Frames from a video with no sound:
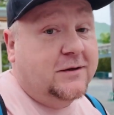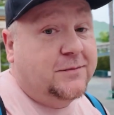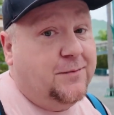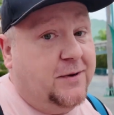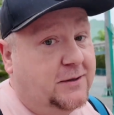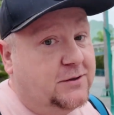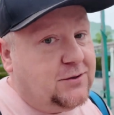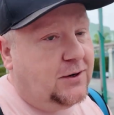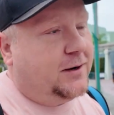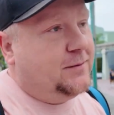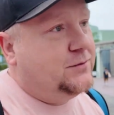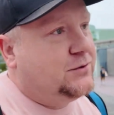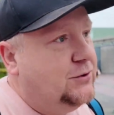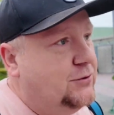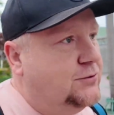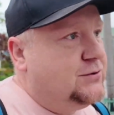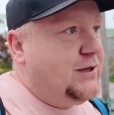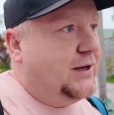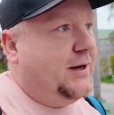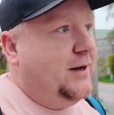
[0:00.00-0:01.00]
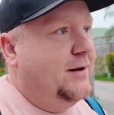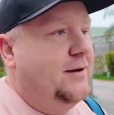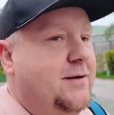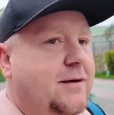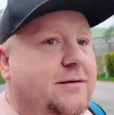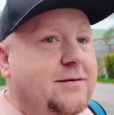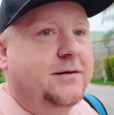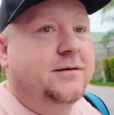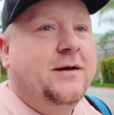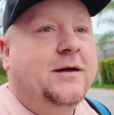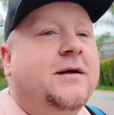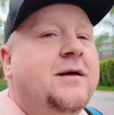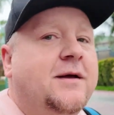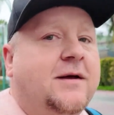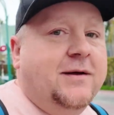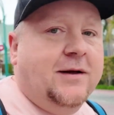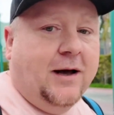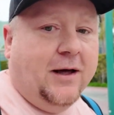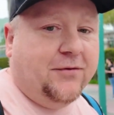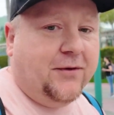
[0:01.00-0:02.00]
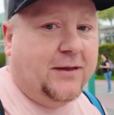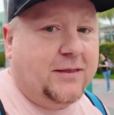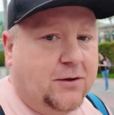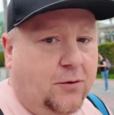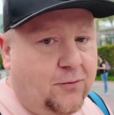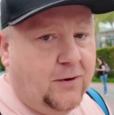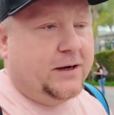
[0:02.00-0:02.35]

Pin drop Tuesday. I think the